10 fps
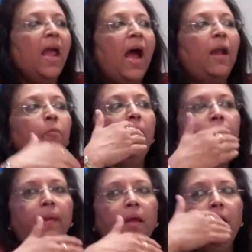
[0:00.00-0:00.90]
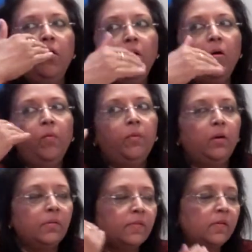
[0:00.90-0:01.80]
and when they go over
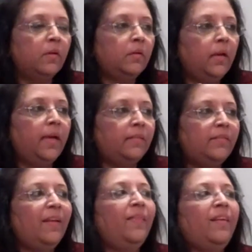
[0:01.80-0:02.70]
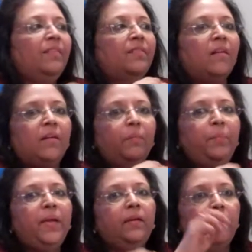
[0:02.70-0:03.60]
a certain extent, they start
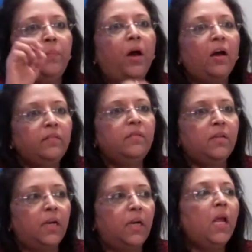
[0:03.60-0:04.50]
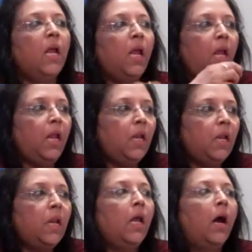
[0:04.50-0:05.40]
being deposited
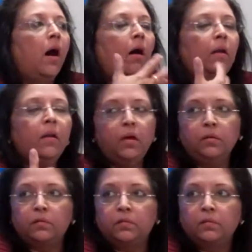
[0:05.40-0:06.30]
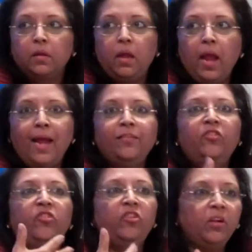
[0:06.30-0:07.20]
in our lungs. And
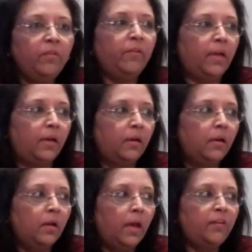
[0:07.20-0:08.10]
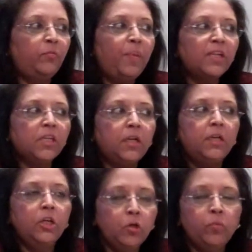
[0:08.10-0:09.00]
children, especially
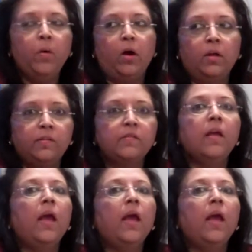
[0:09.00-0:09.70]
newborns,